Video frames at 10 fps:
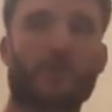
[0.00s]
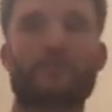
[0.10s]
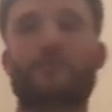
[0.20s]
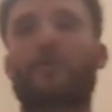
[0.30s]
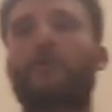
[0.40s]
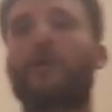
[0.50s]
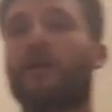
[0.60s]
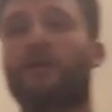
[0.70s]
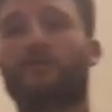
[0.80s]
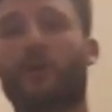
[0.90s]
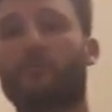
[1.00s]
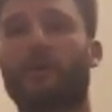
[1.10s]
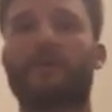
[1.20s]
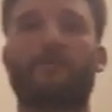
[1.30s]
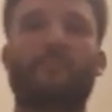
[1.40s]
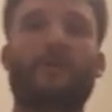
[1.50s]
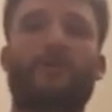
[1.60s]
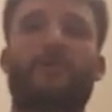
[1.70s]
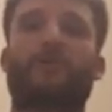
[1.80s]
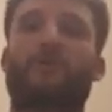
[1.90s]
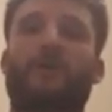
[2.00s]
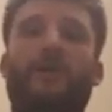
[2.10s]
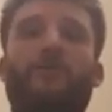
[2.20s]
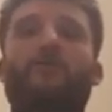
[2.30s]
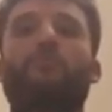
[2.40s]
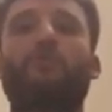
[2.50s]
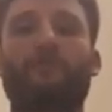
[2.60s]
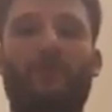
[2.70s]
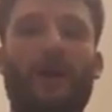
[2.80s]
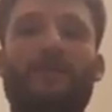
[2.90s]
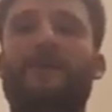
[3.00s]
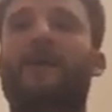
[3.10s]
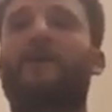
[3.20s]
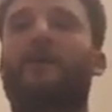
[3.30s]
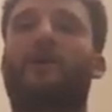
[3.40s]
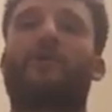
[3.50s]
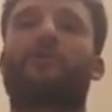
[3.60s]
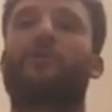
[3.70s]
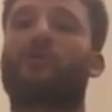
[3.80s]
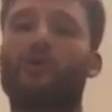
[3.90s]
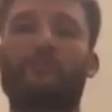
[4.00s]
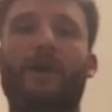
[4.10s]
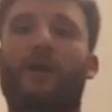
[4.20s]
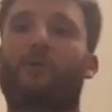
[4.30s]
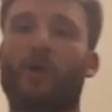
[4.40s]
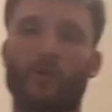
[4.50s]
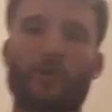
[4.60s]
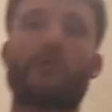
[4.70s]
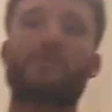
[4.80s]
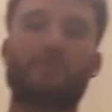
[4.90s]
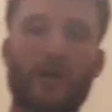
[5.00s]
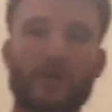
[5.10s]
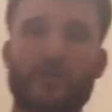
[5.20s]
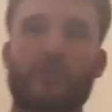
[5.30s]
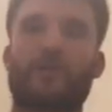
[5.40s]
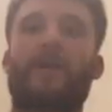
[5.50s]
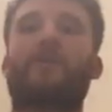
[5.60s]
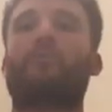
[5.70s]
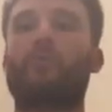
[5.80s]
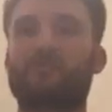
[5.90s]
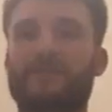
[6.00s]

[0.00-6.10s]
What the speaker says: So don't break the bridge, and you will find that your low back won't hurt as much, and it will